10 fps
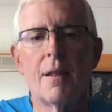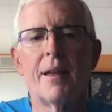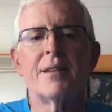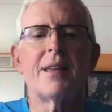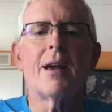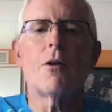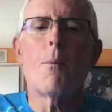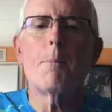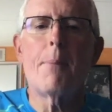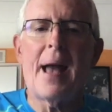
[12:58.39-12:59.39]
Let's not go
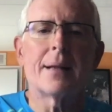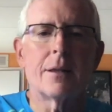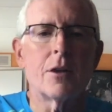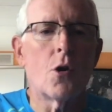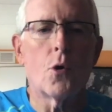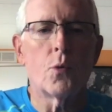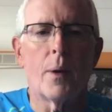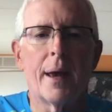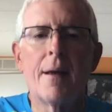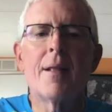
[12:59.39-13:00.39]
back to the old
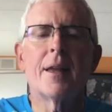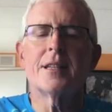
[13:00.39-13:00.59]
way. Let's